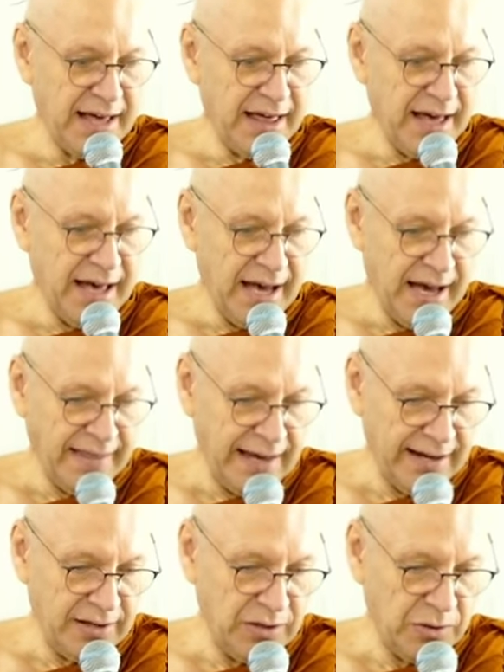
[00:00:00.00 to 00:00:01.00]
And
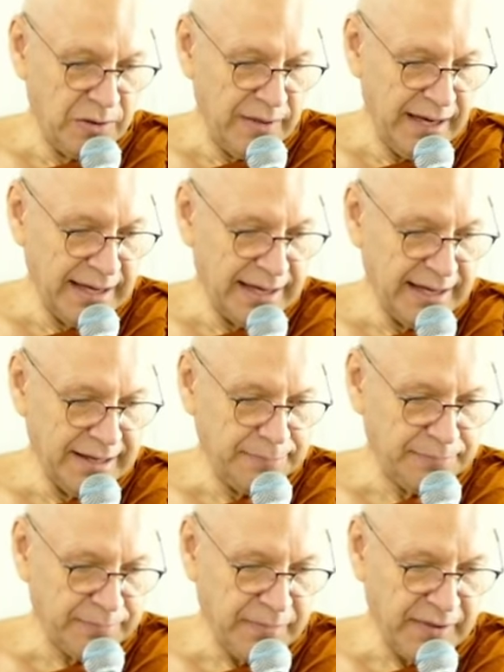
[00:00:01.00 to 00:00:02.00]
then you think,
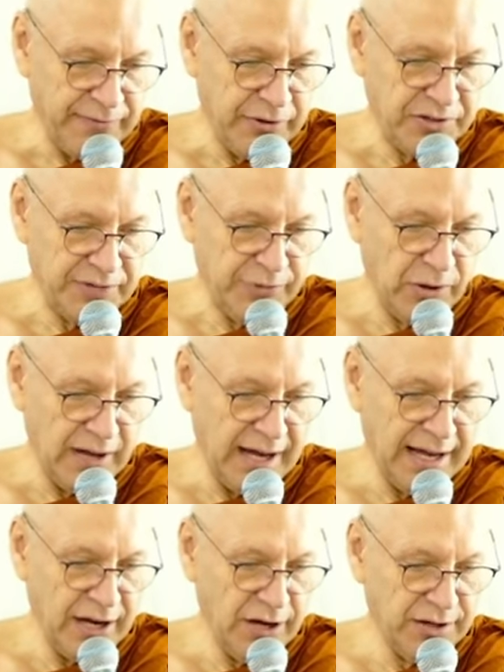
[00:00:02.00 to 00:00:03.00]
first of all, I
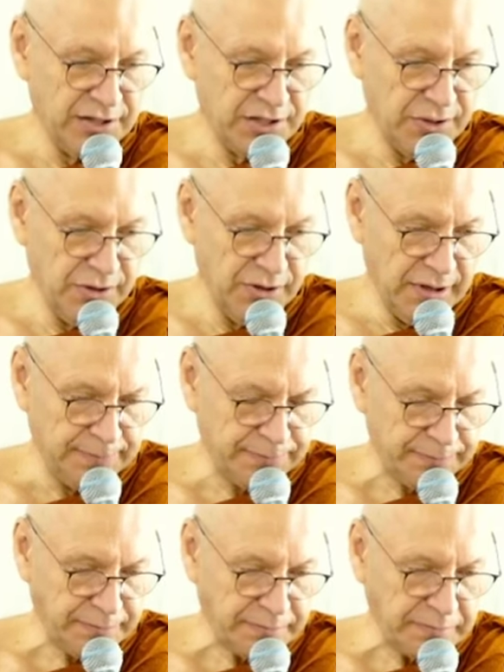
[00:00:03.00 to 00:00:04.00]
understood
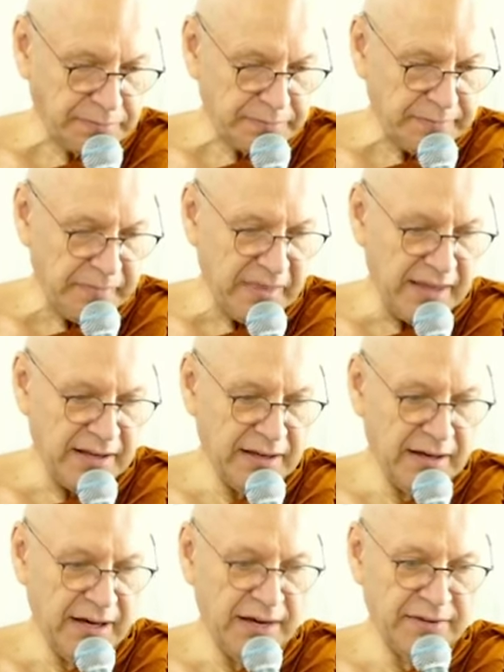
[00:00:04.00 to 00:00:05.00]

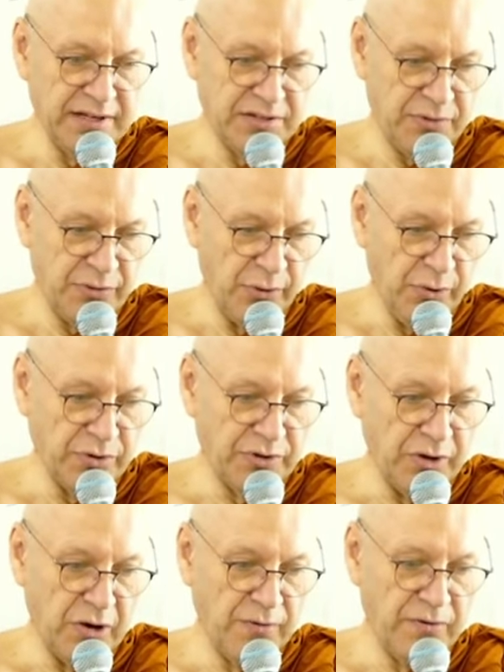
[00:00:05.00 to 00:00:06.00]
this thought
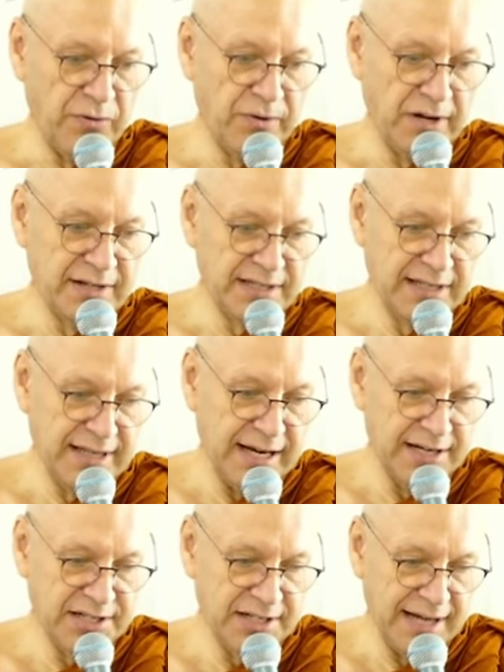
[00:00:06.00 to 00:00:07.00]
of
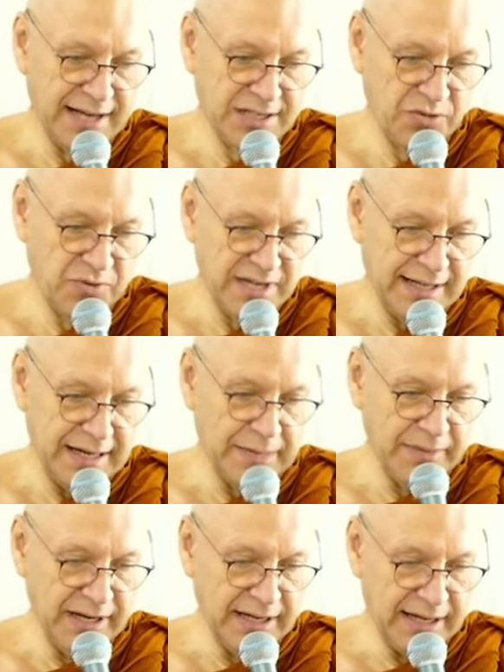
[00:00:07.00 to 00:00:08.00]
renunciation has arisen in
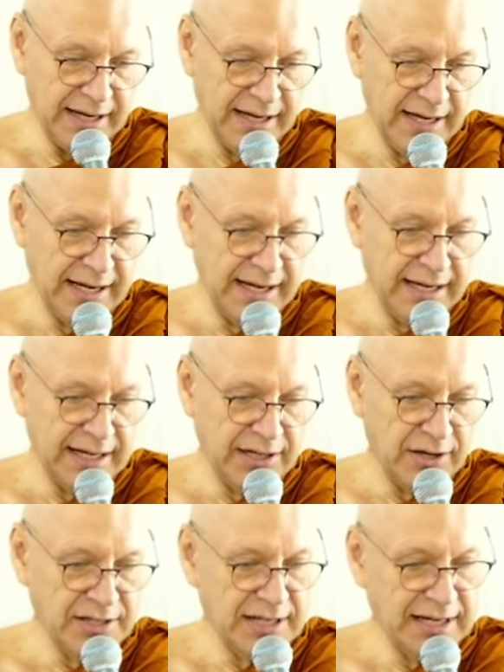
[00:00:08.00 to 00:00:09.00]
me. It
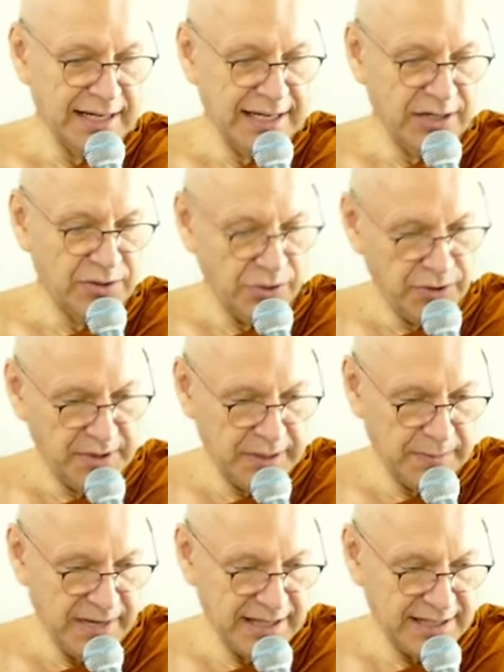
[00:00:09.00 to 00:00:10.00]
doesn't lead to hurting
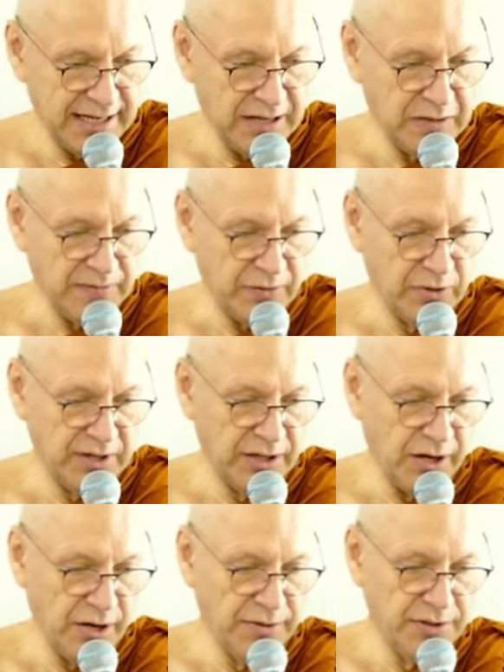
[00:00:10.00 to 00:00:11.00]
myself, hurting
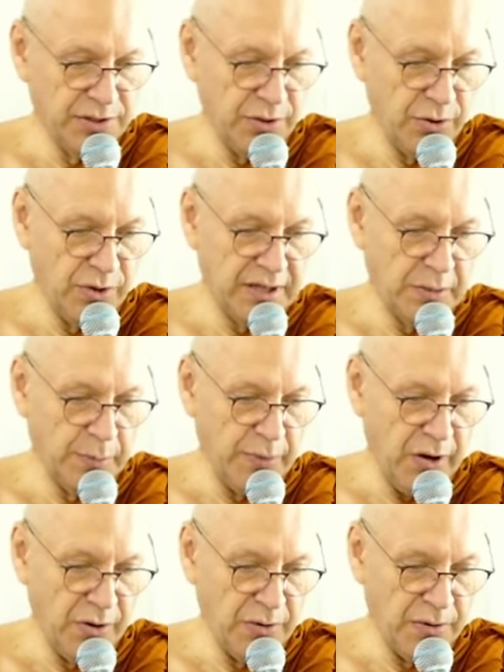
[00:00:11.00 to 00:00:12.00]
others, or hurting
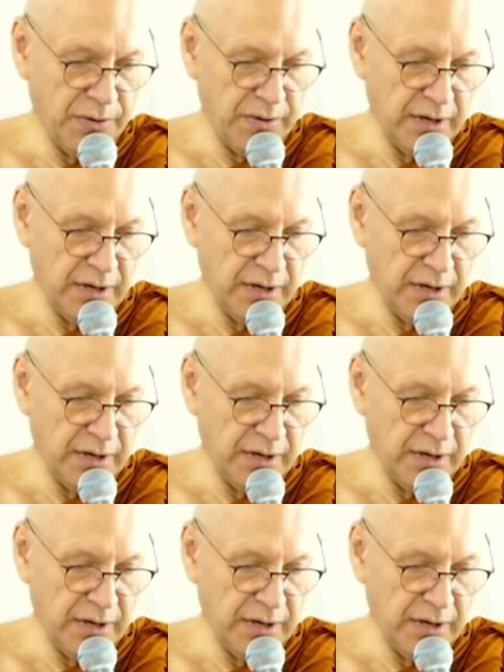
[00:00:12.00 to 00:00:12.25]
both.